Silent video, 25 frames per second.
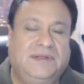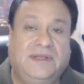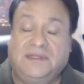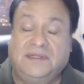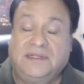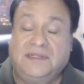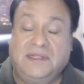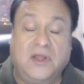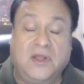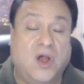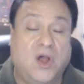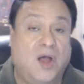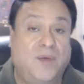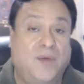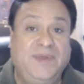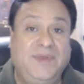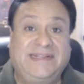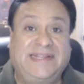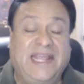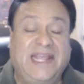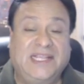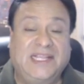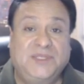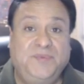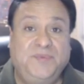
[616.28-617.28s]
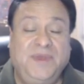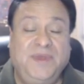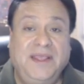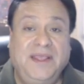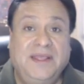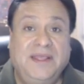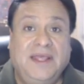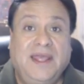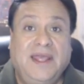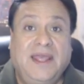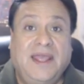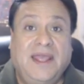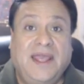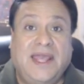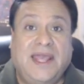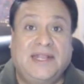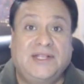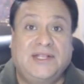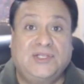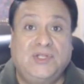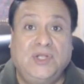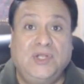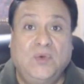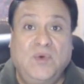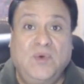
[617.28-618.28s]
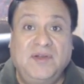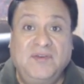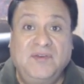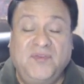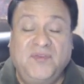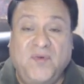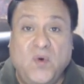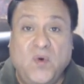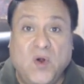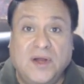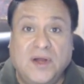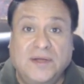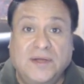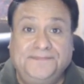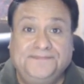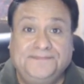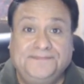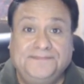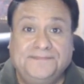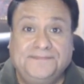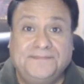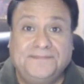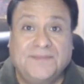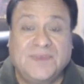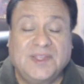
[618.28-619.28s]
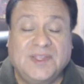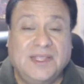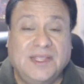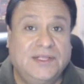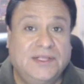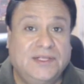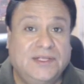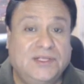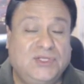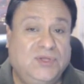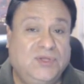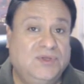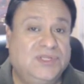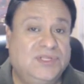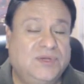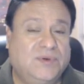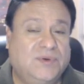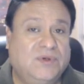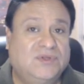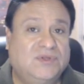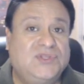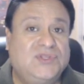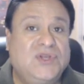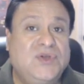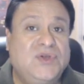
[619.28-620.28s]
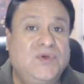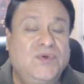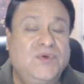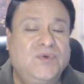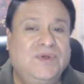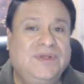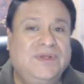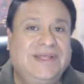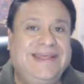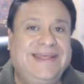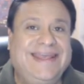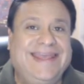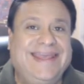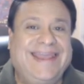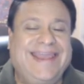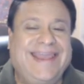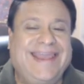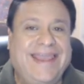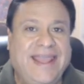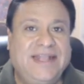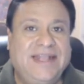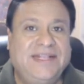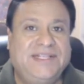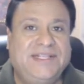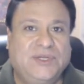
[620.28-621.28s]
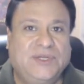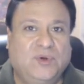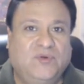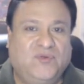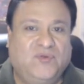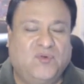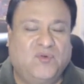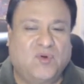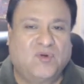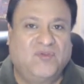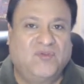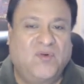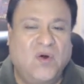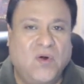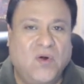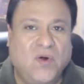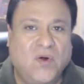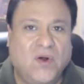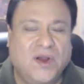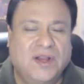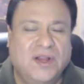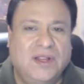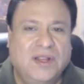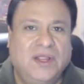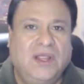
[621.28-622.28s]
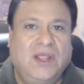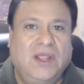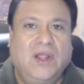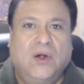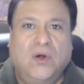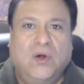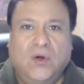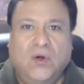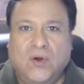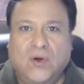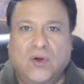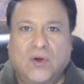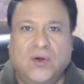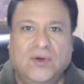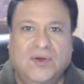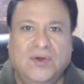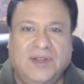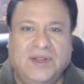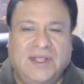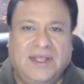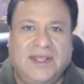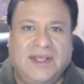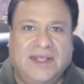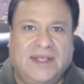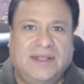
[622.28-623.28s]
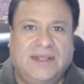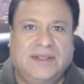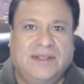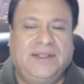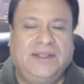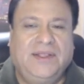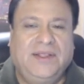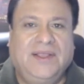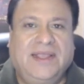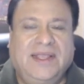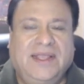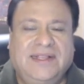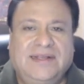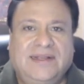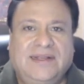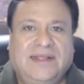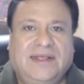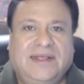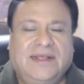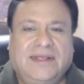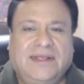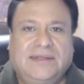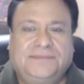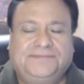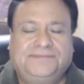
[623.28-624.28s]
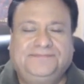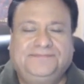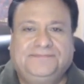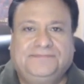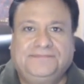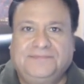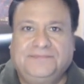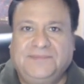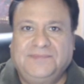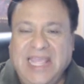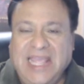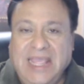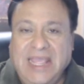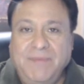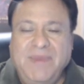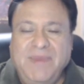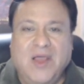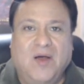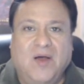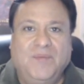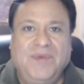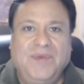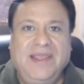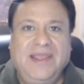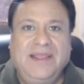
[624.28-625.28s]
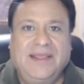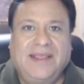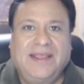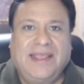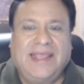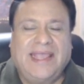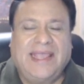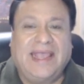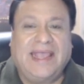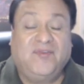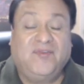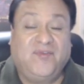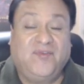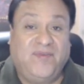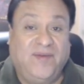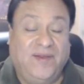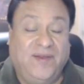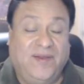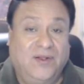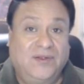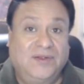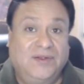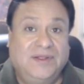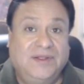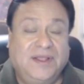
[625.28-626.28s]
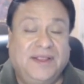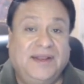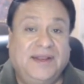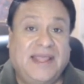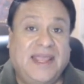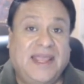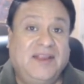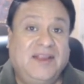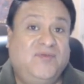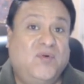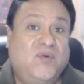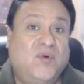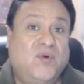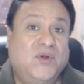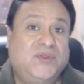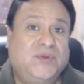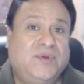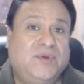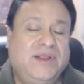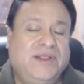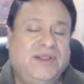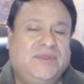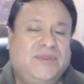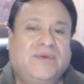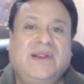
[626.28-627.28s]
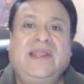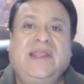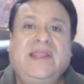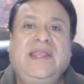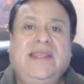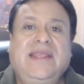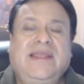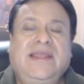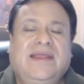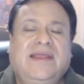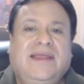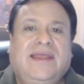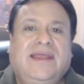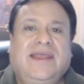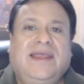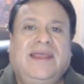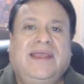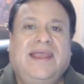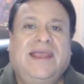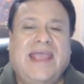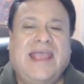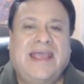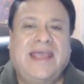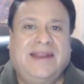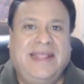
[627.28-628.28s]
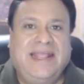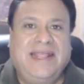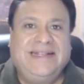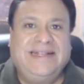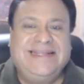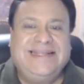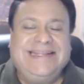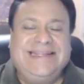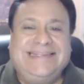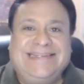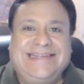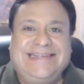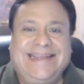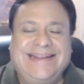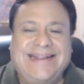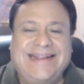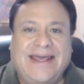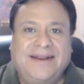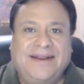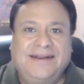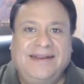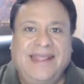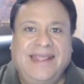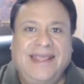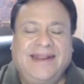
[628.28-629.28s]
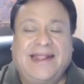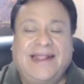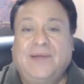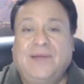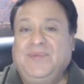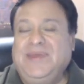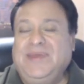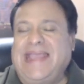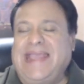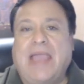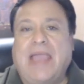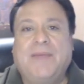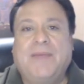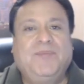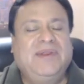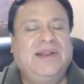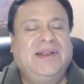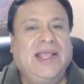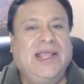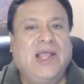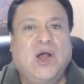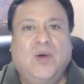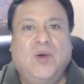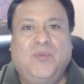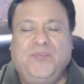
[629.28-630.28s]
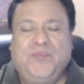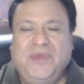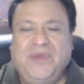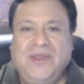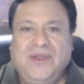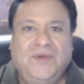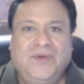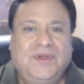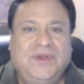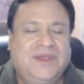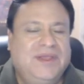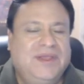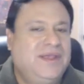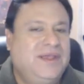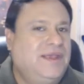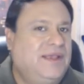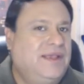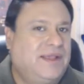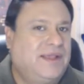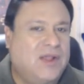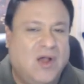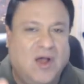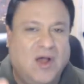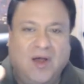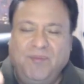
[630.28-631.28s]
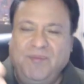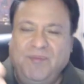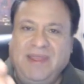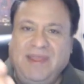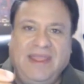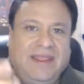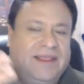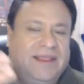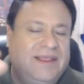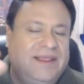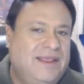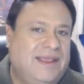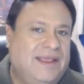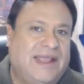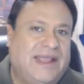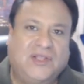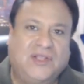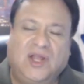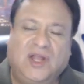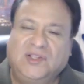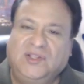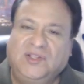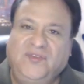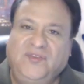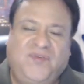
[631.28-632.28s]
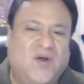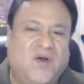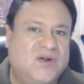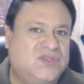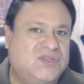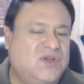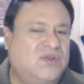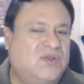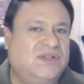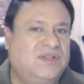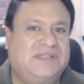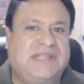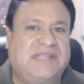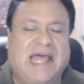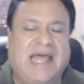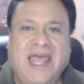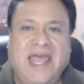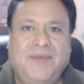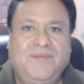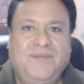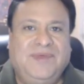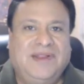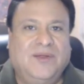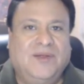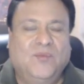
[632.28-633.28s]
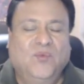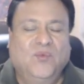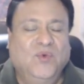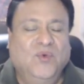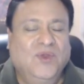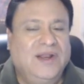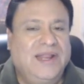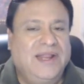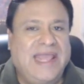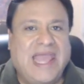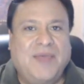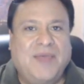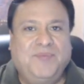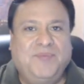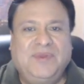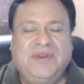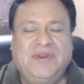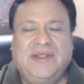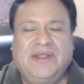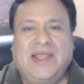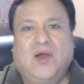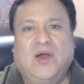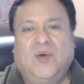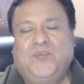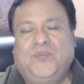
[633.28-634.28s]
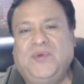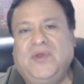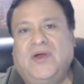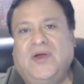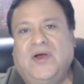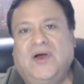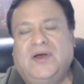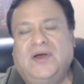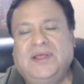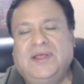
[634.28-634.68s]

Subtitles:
call me, text me at 214-202-8044, or you can email me at phil9433@att.net. I'll be happy to help you. Call me. I talk to folks all the time, and I'm really happy to help y'all.